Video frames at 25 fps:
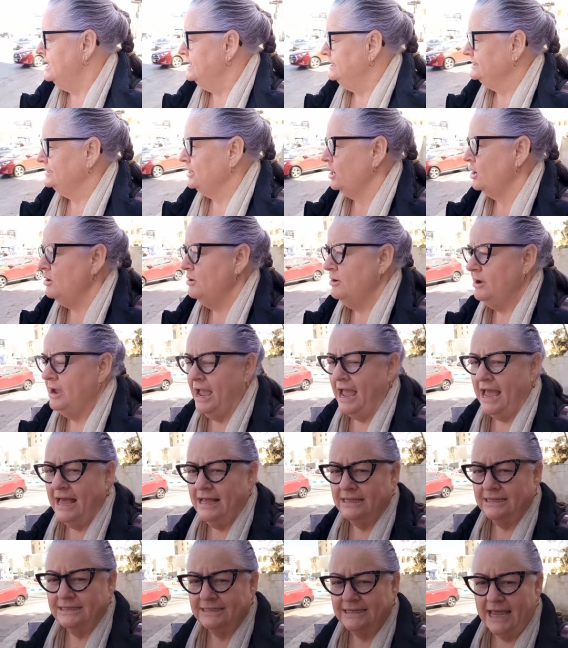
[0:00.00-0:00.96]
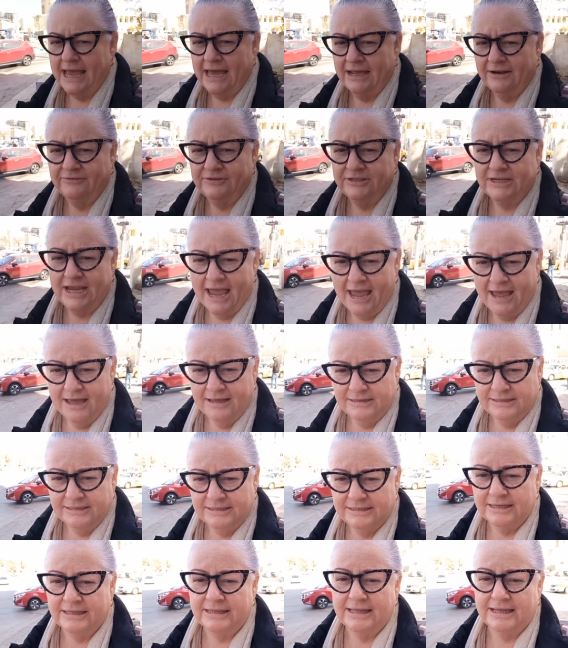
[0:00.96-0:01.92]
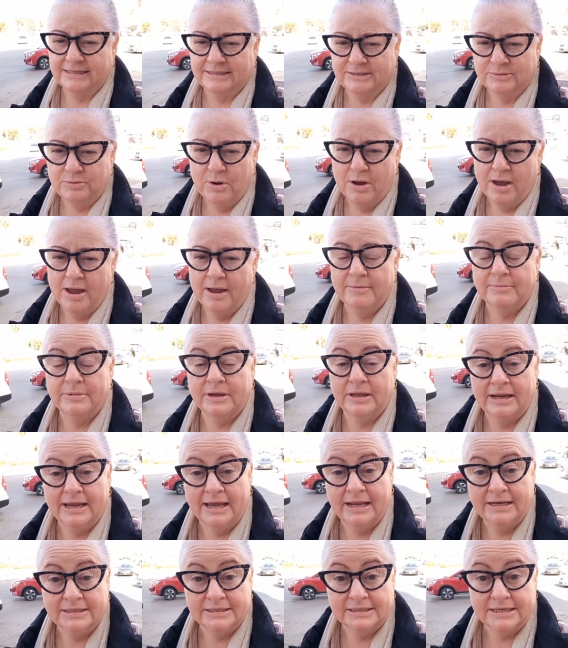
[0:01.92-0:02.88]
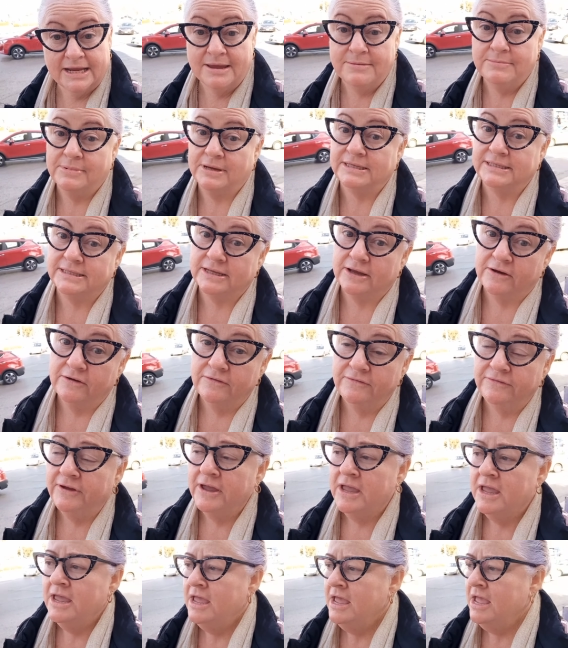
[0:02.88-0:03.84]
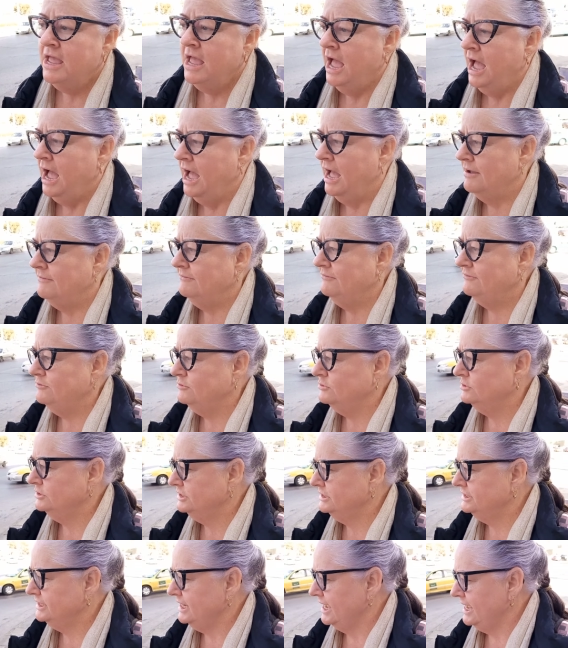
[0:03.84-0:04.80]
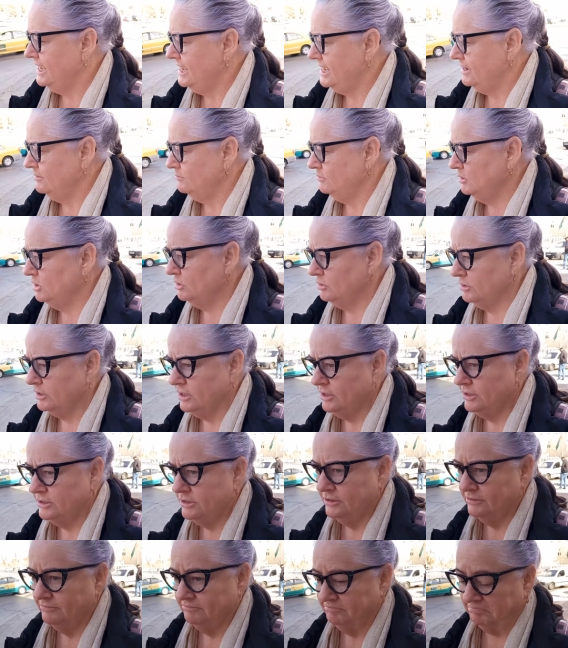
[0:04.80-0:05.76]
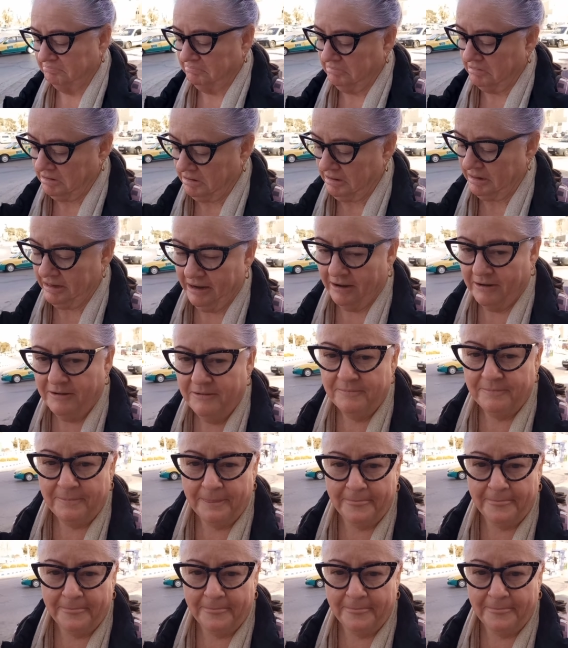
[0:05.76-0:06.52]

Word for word: So Al's out of town so that's why I'm going to entertain myself um, for today and we're not going to, you know,